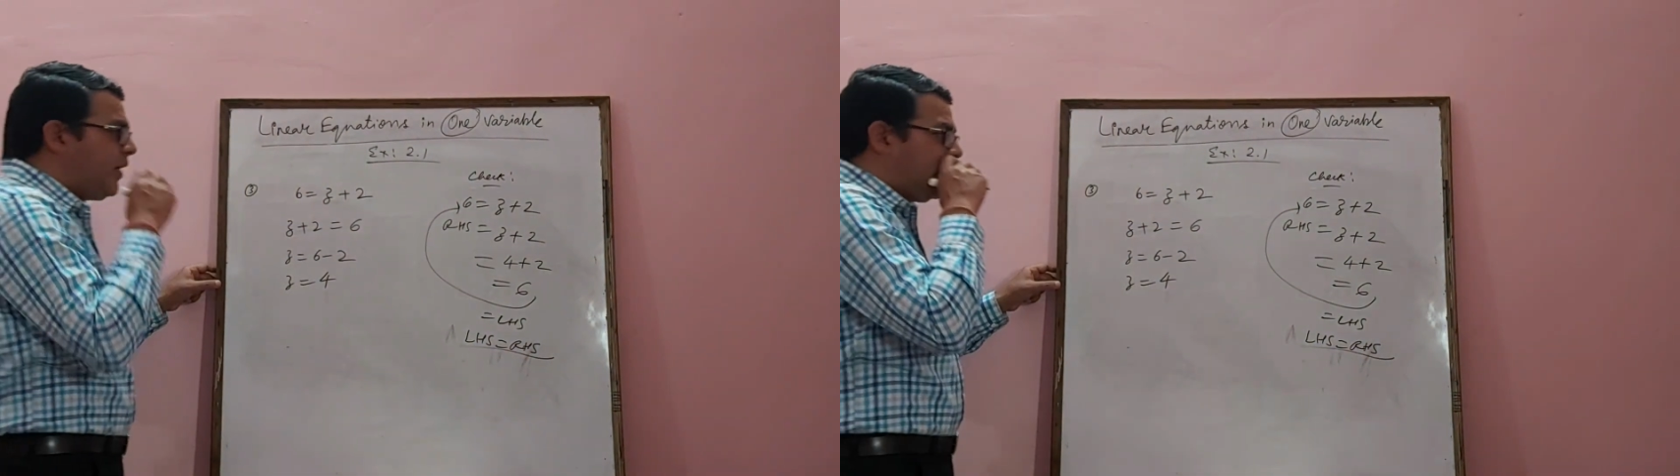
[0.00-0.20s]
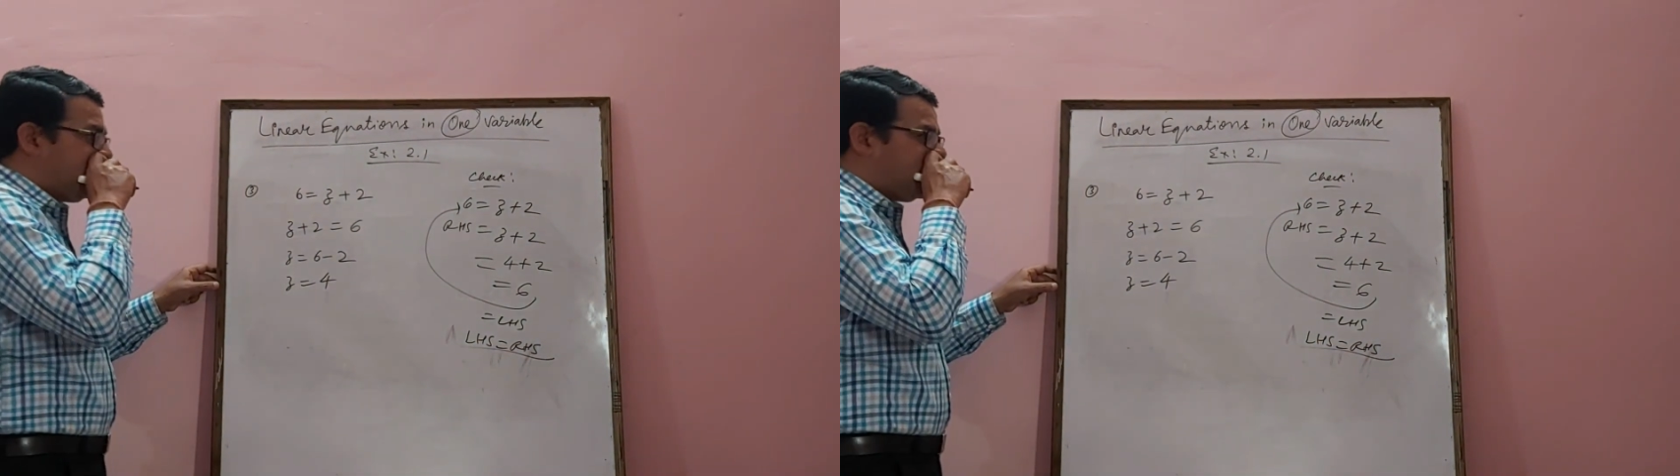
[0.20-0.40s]

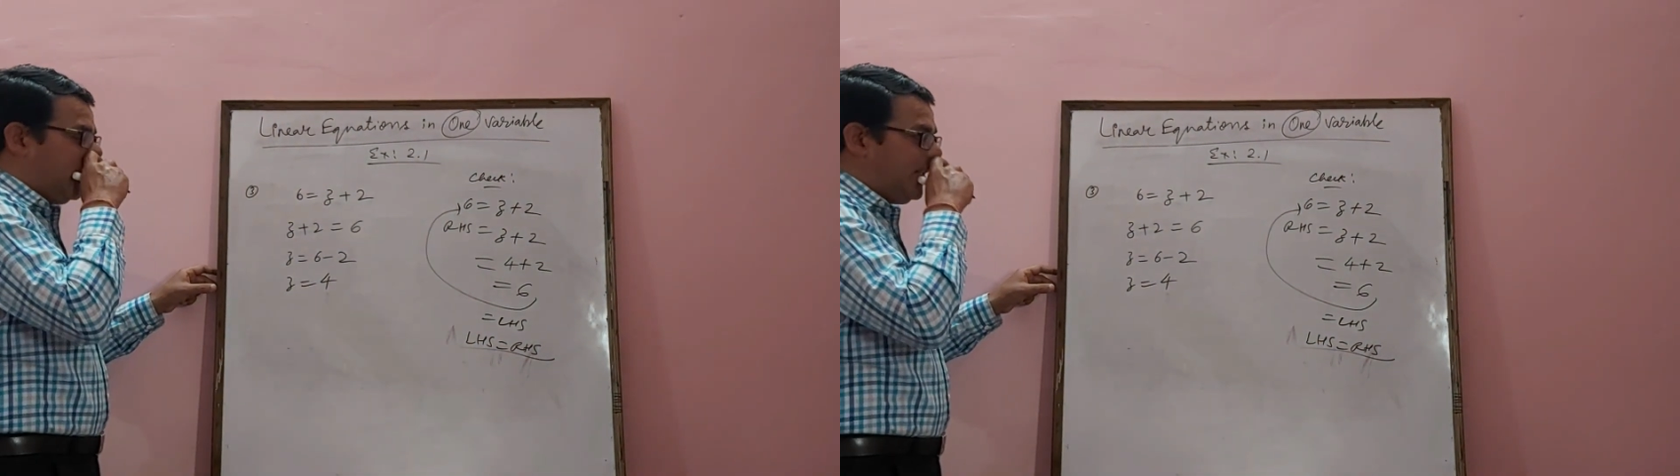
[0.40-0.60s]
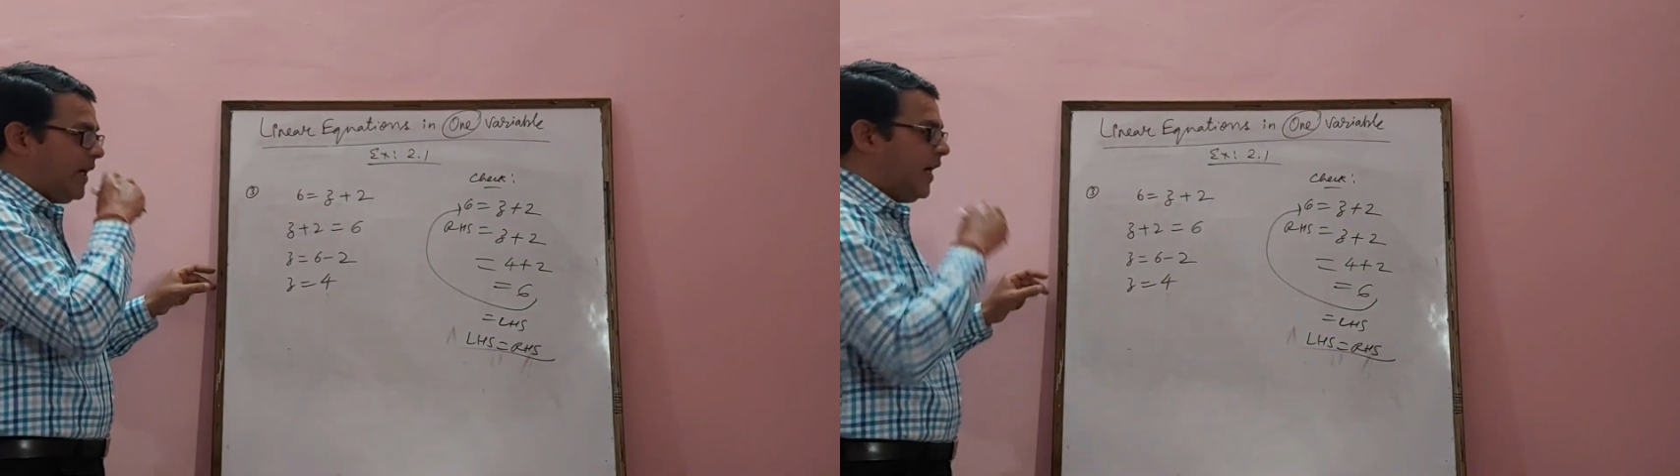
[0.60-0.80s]
we can
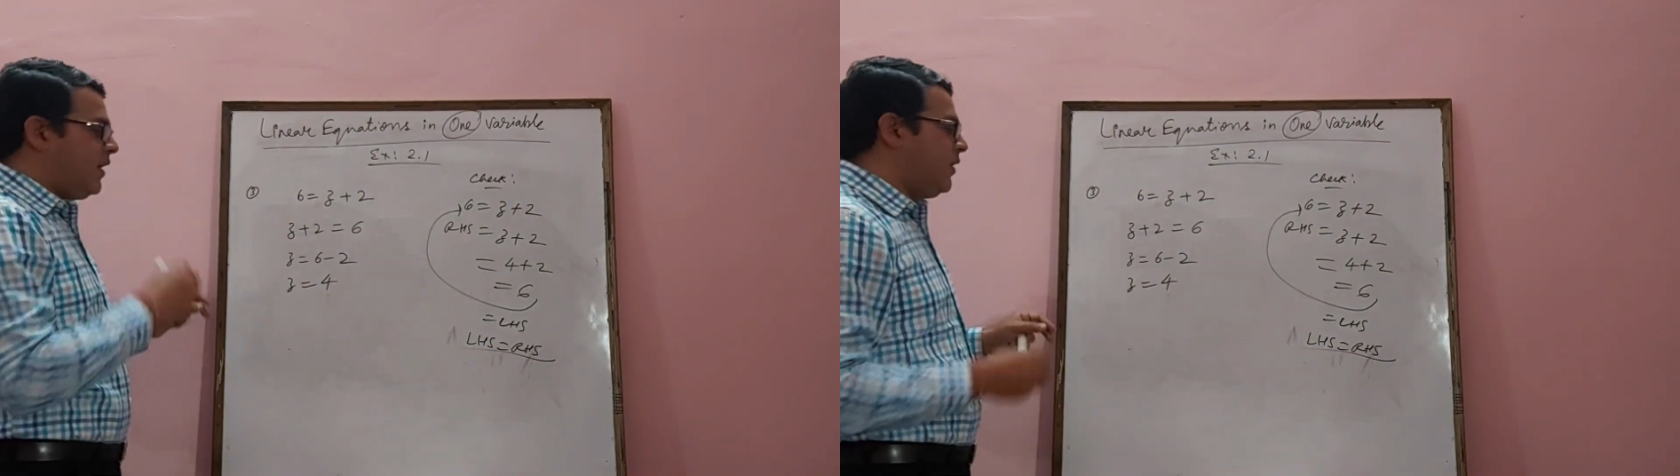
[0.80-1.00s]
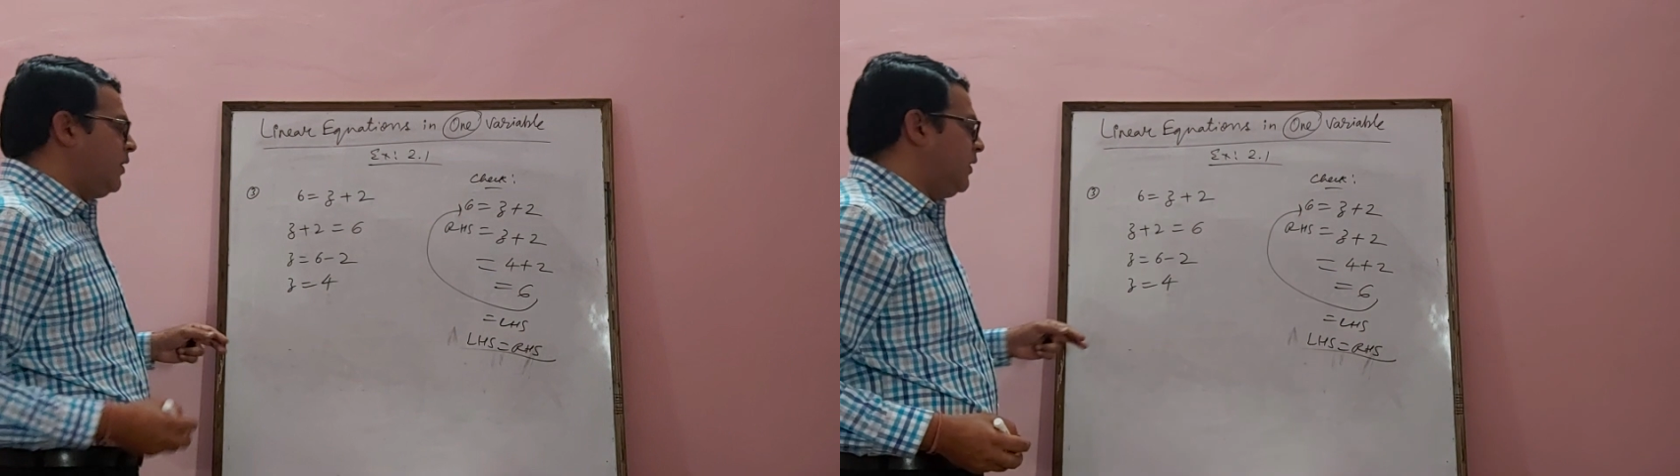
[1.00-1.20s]
say
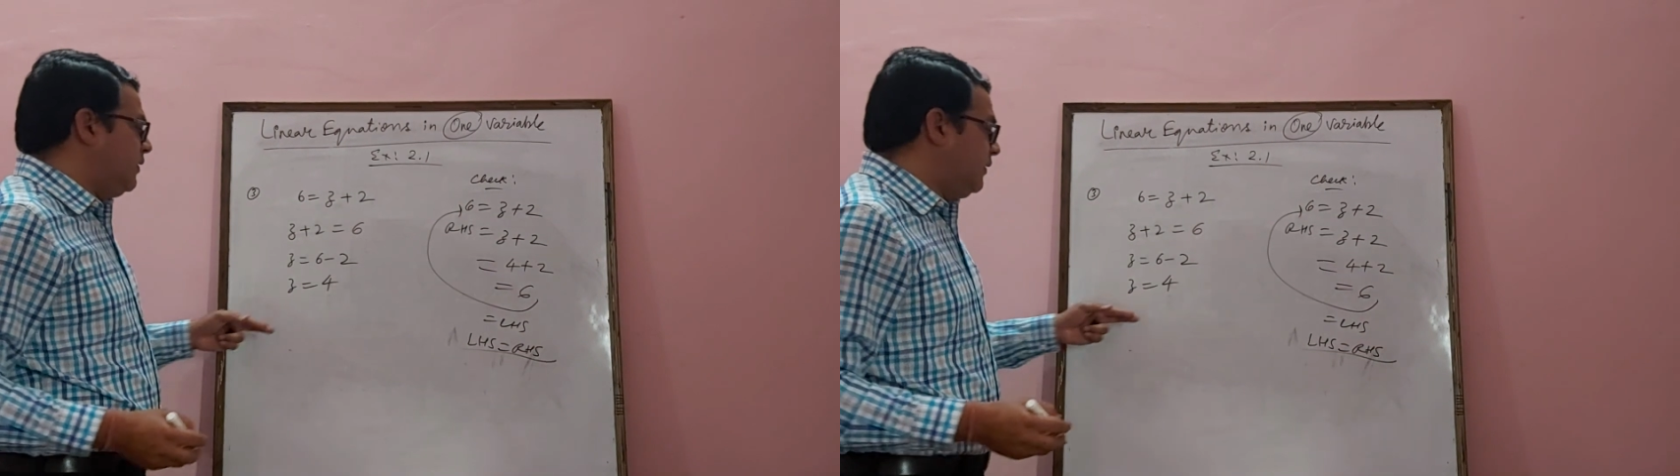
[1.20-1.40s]
that